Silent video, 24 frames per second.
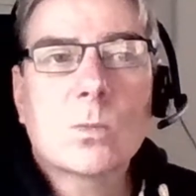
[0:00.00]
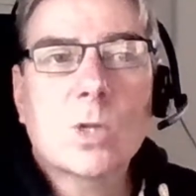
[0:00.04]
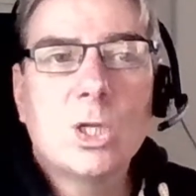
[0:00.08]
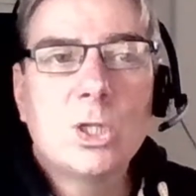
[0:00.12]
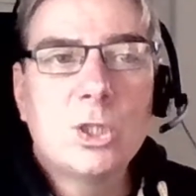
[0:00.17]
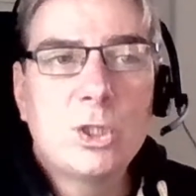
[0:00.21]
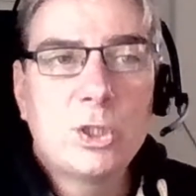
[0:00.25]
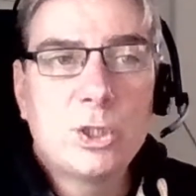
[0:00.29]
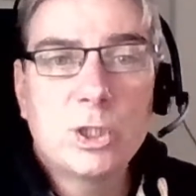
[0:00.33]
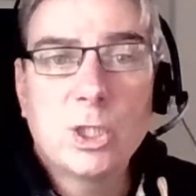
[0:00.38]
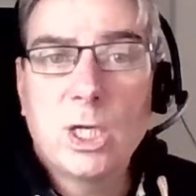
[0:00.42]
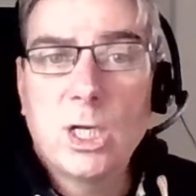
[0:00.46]

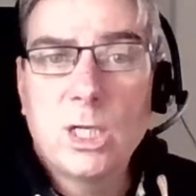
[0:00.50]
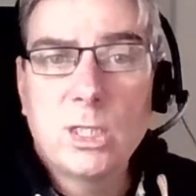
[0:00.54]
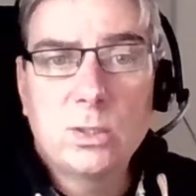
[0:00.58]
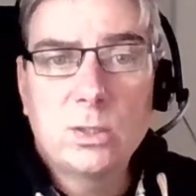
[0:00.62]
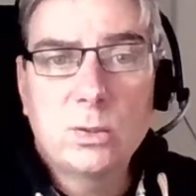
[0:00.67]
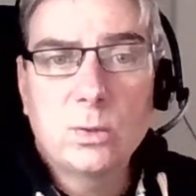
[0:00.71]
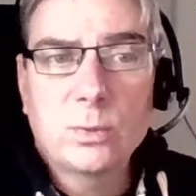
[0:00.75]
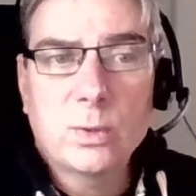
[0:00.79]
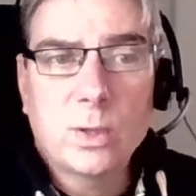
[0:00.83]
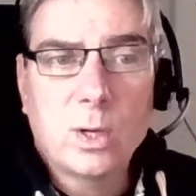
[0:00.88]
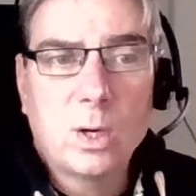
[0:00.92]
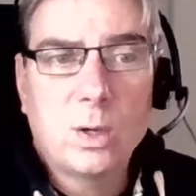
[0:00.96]

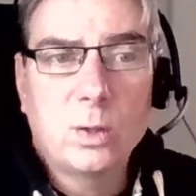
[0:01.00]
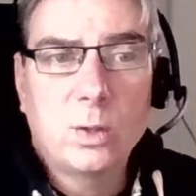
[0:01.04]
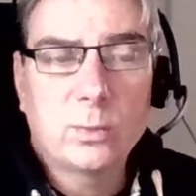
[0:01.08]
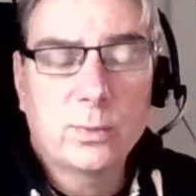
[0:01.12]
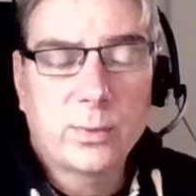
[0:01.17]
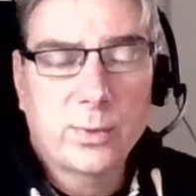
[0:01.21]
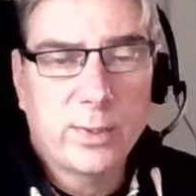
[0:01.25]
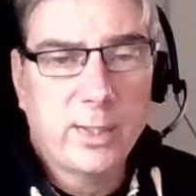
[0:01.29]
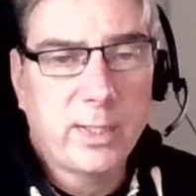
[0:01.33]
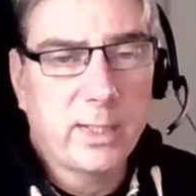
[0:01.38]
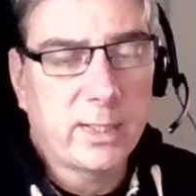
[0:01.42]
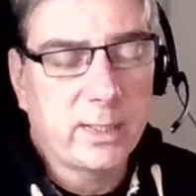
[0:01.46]
journal the whole
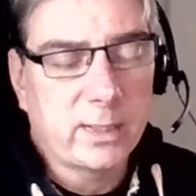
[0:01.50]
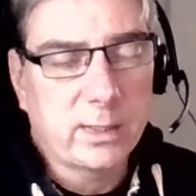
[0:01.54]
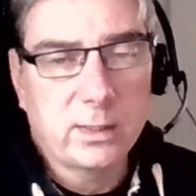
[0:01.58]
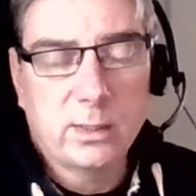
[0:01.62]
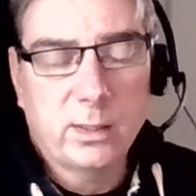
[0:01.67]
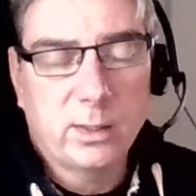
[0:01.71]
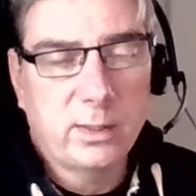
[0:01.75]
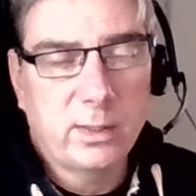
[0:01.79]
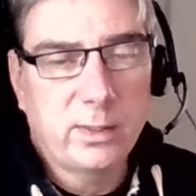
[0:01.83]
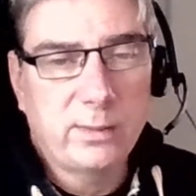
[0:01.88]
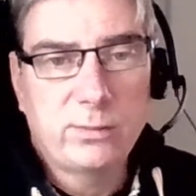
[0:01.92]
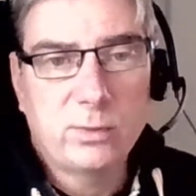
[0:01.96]
thing.
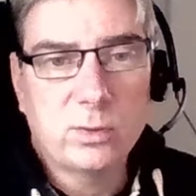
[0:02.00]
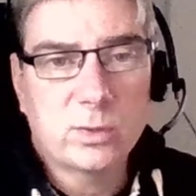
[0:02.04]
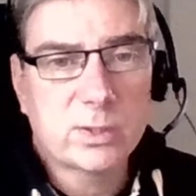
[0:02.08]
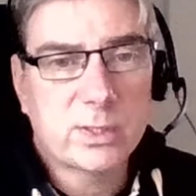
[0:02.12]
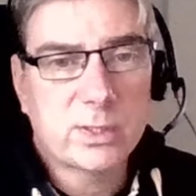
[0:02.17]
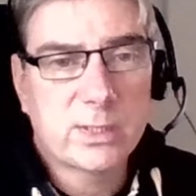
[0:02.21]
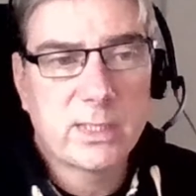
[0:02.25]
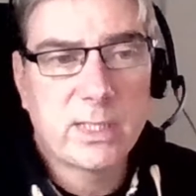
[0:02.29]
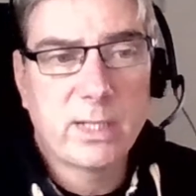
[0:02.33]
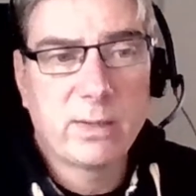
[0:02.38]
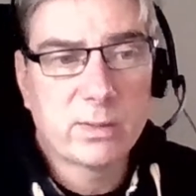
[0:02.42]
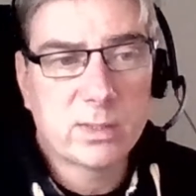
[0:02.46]
If you're
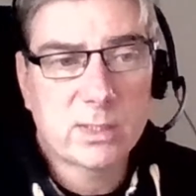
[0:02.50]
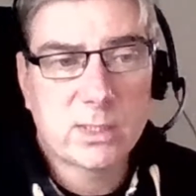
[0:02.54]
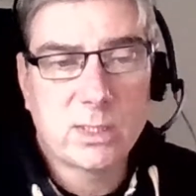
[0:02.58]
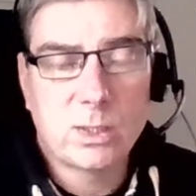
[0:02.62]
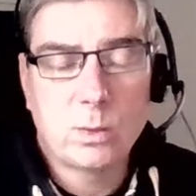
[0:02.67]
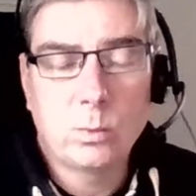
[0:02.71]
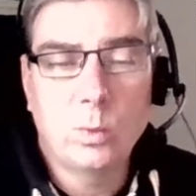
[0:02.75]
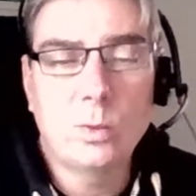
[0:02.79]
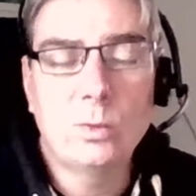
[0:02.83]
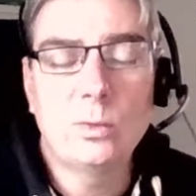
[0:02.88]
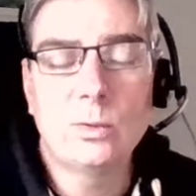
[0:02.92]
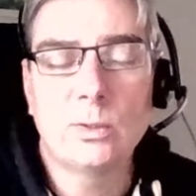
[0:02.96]
seriously
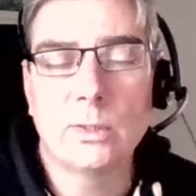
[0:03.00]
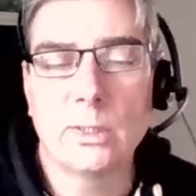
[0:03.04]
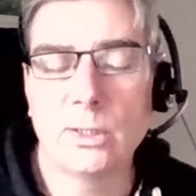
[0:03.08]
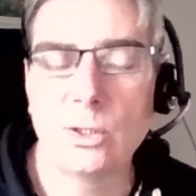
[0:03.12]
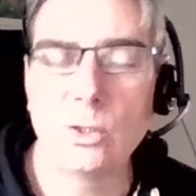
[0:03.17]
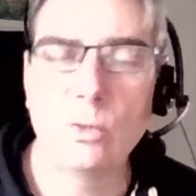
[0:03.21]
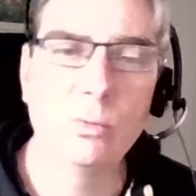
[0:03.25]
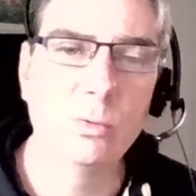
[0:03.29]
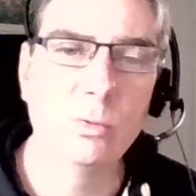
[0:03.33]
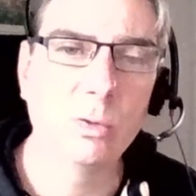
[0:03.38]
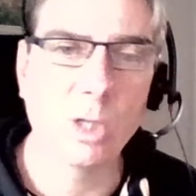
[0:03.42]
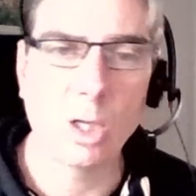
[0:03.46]
wounded,
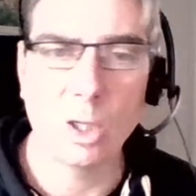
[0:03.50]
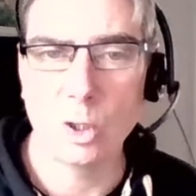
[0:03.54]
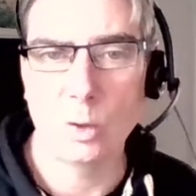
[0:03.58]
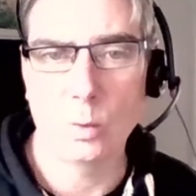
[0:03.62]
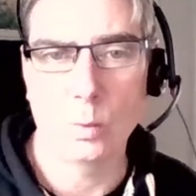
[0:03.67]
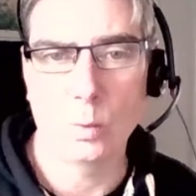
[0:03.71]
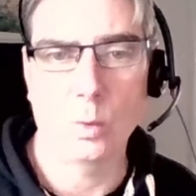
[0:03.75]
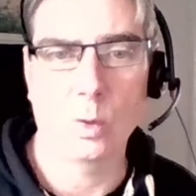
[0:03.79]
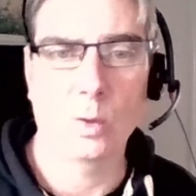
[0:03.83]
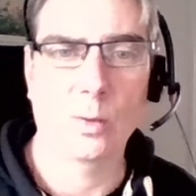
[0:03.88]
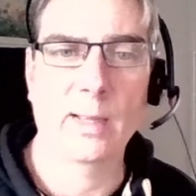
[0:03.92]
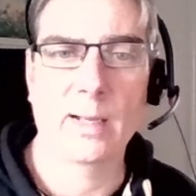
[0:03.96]
you know
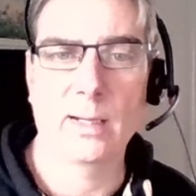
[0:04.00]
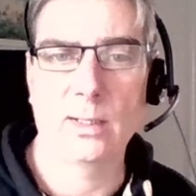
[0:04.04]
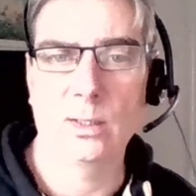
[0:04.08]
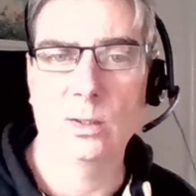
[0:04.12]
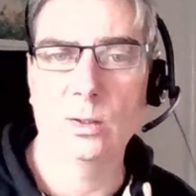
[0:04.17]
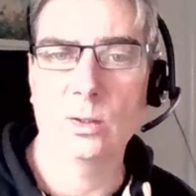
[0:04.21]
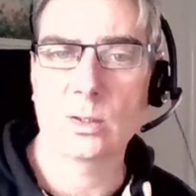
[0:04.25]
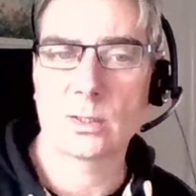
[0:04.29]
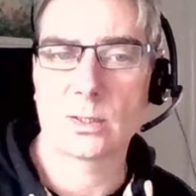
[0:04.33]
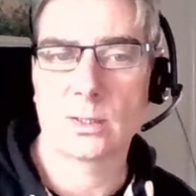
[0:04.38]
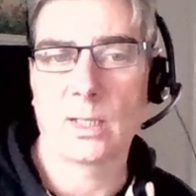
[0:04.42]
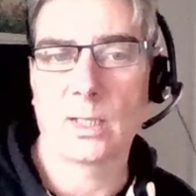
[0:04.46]
what that
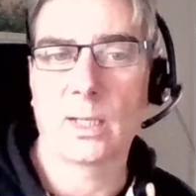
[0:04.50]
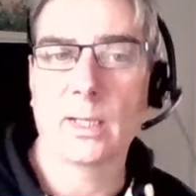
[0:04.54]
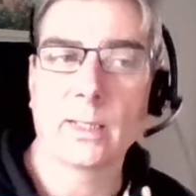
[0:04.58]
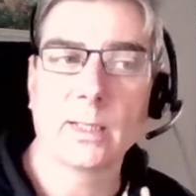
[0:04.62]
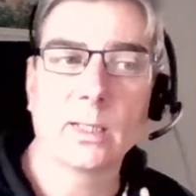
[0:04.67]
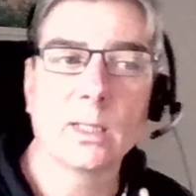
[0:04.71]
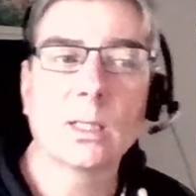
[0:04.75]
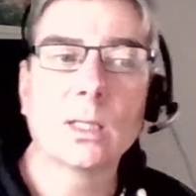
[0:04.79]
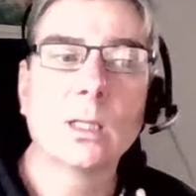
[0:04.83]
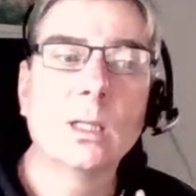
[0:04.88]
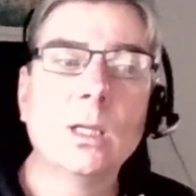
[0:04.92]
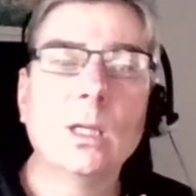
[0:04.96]
looks
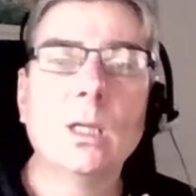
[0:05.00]
like.